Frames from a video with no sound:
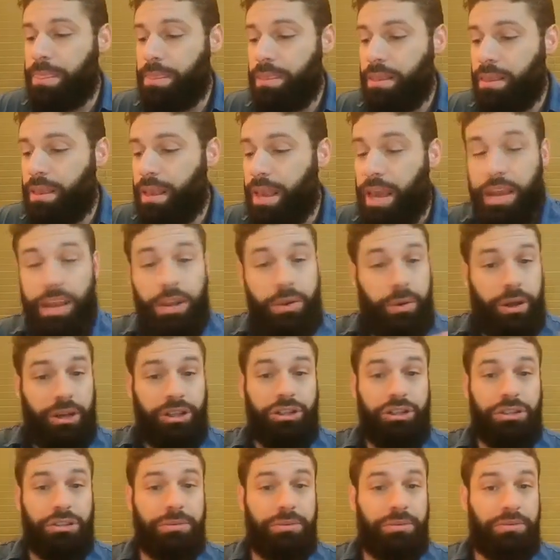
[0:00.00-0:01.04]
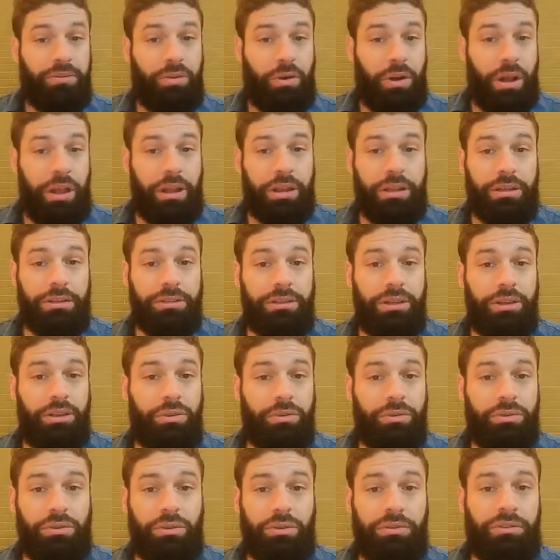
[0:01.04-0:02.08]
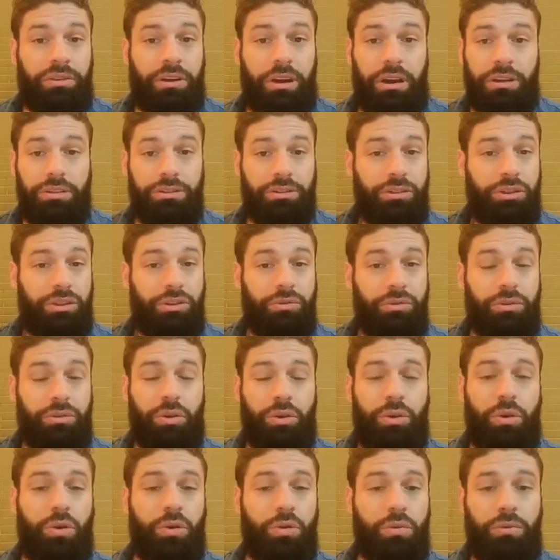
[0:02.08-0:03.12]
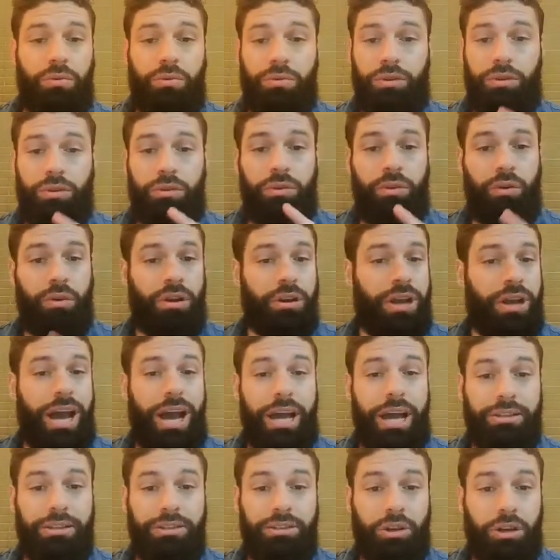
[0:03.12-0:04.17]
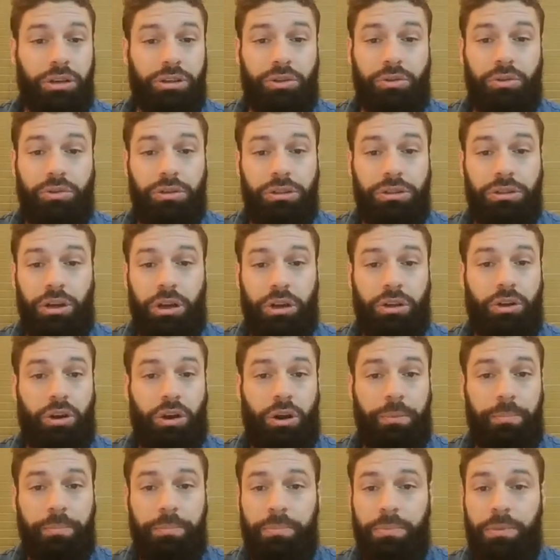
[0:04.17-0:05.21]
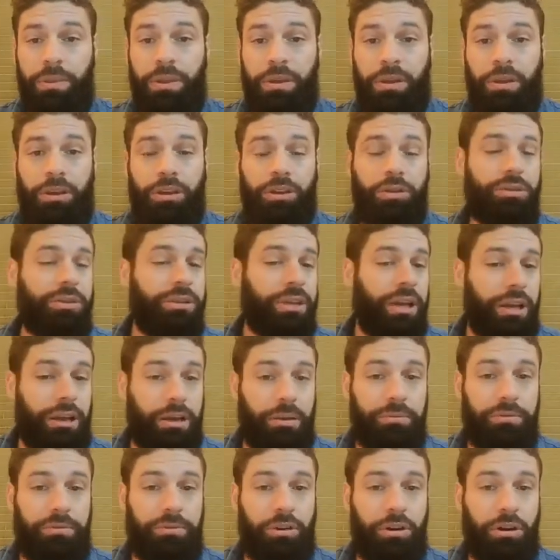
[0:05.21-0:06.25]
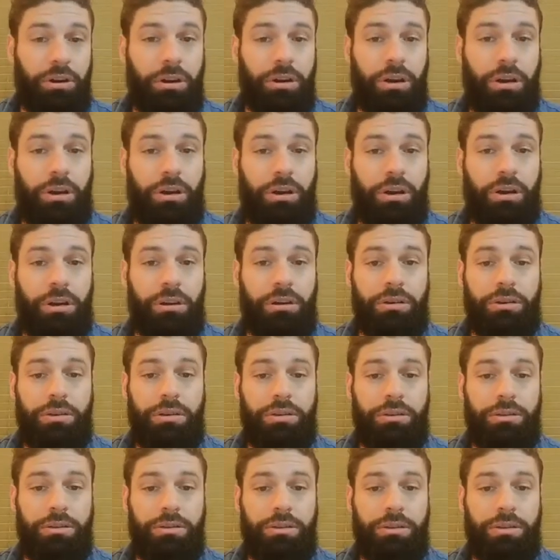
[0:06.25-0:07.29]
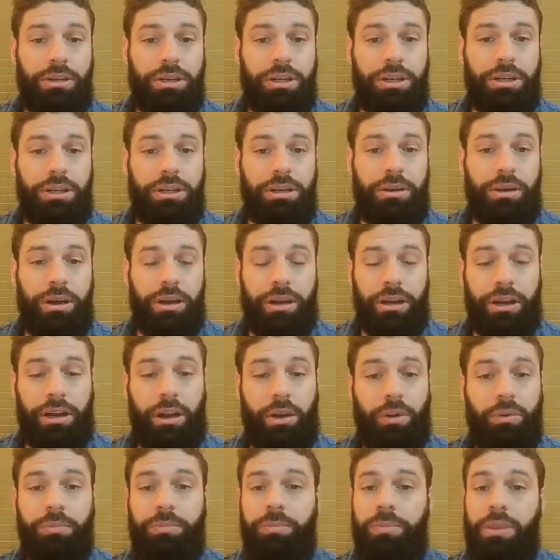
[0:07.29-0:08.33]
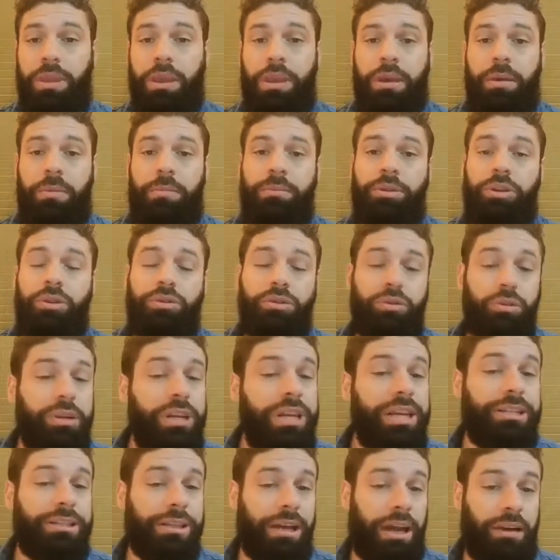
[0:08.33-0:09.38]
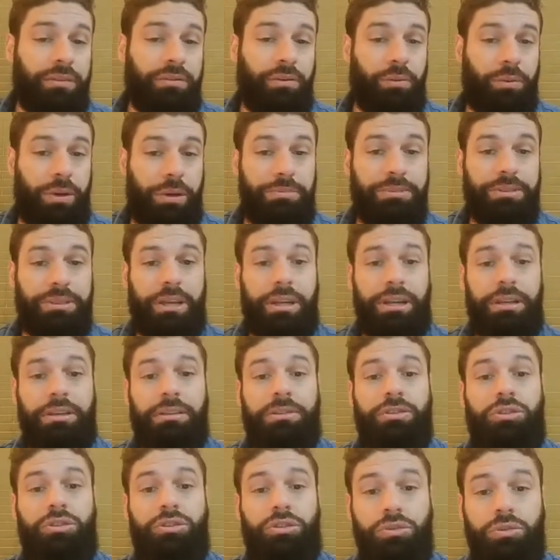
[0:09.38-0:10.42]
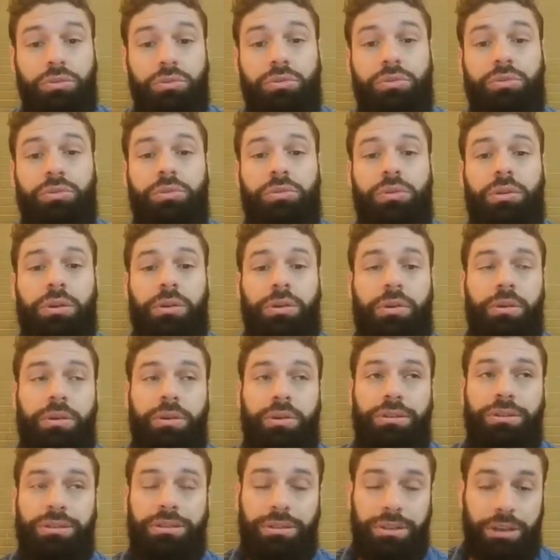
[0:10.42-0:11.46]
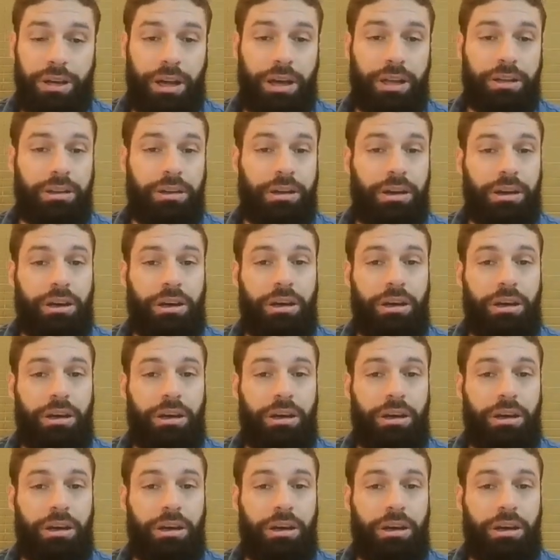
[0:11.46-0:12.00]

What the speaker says: Any questions before I continue so far? So you go to ads.google.com, you sign up for an account. You do need to have a website to start a